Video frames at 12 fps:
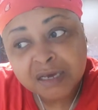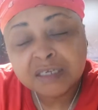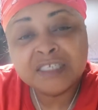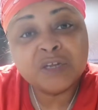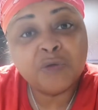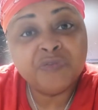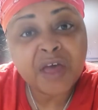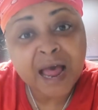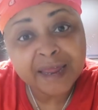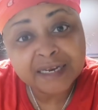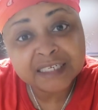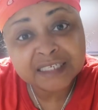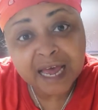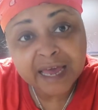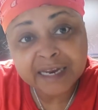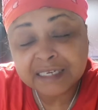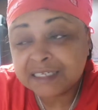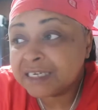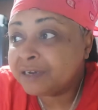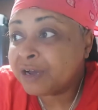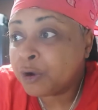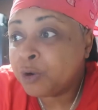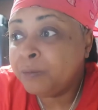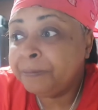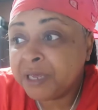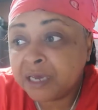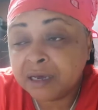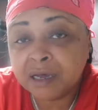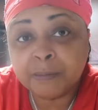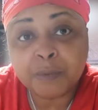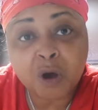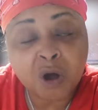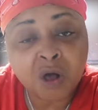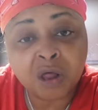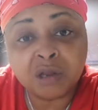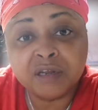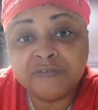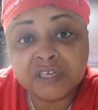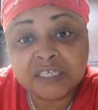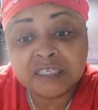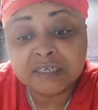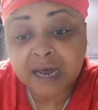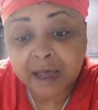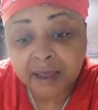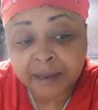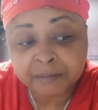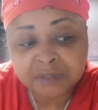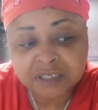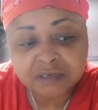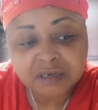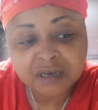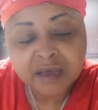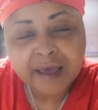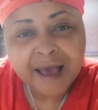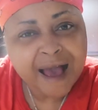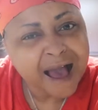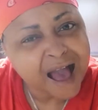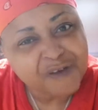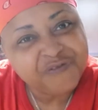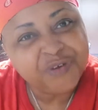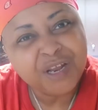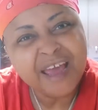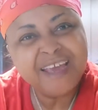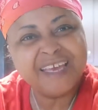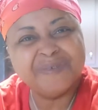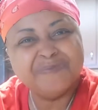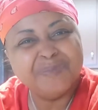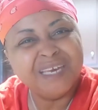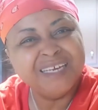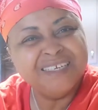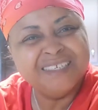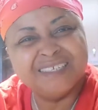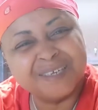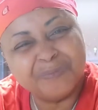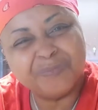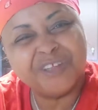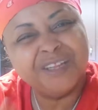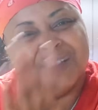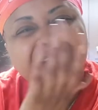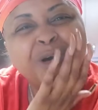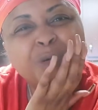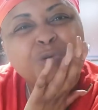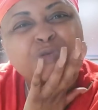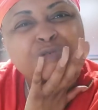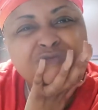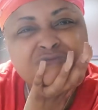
So I decided to go pick up all of these dimes. I feel like it means something though.